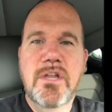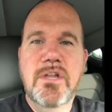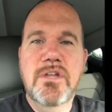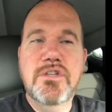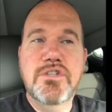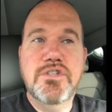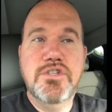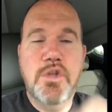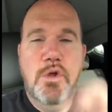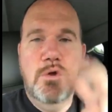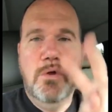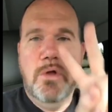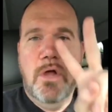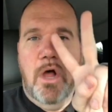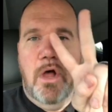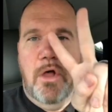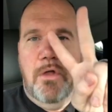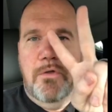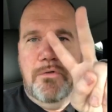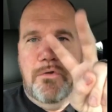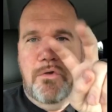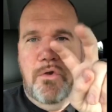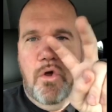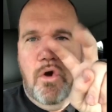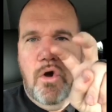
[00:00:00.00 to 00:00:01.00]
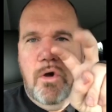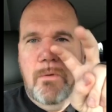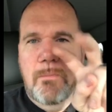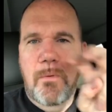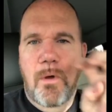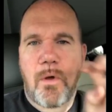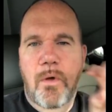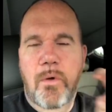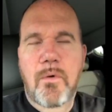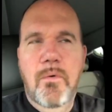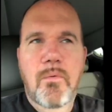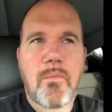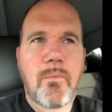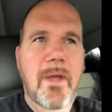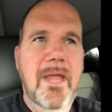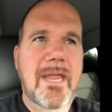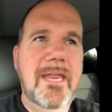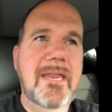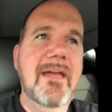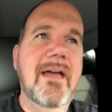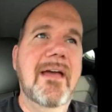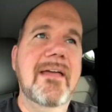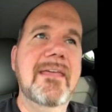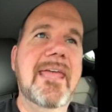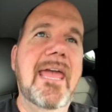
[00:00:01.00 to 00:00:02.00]
so-called normal
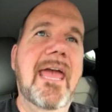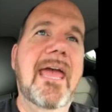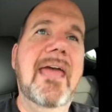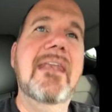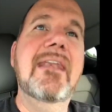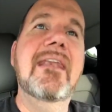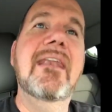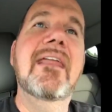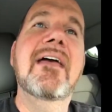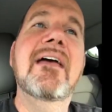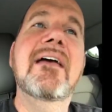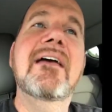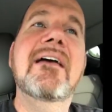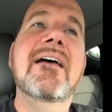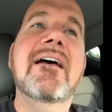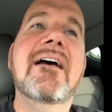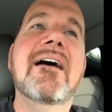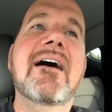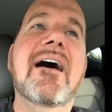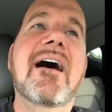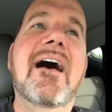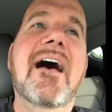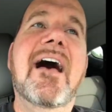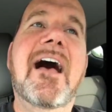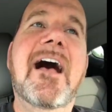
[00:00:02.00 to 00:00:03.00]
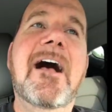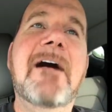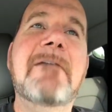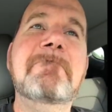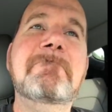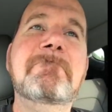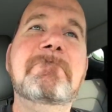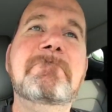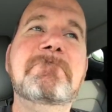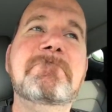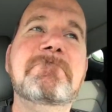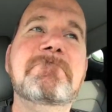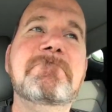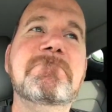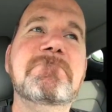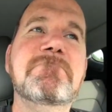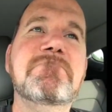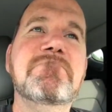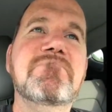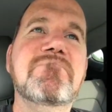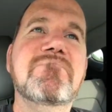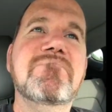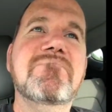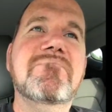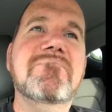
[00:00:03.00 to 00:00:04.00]
weight again. Um,
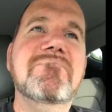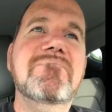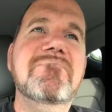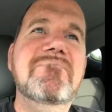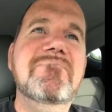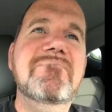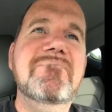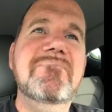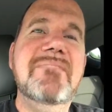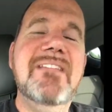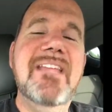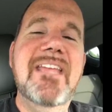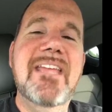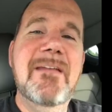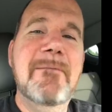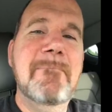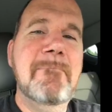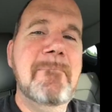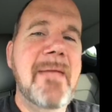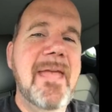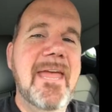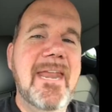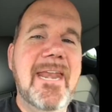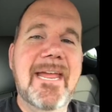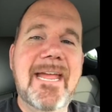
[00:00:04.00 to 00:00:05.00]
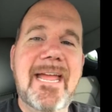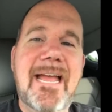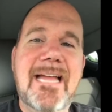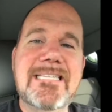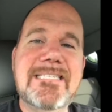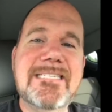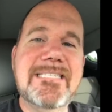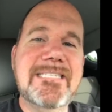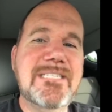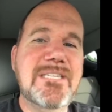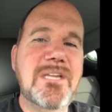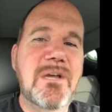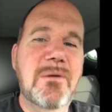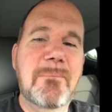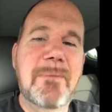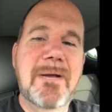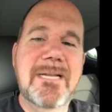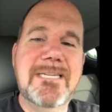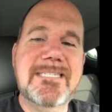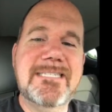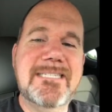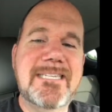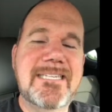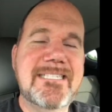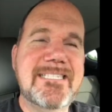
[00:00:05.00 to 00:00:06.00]
man, I got so
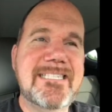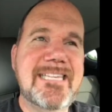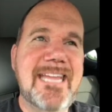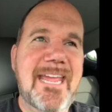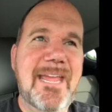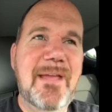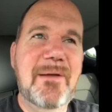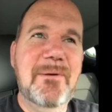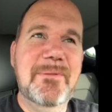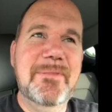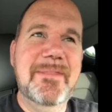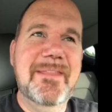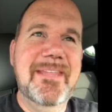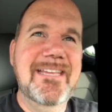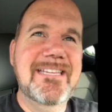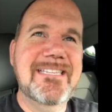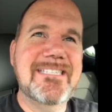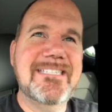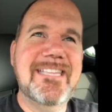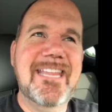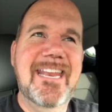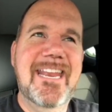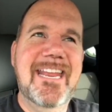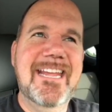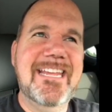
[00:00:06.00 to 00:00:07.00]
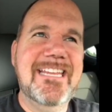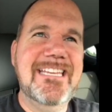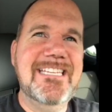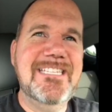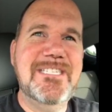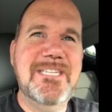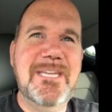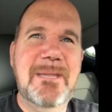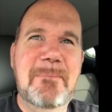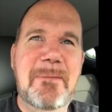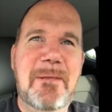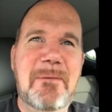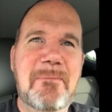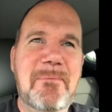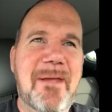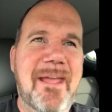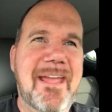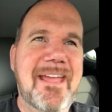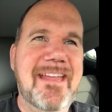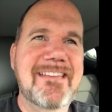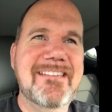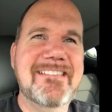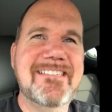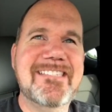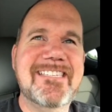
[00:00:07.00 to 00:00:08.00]
much to say on this that I could Jimmy
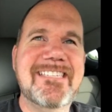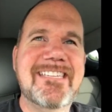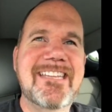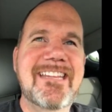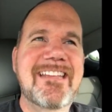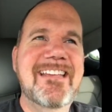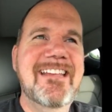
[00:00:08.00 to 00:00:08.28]
Rants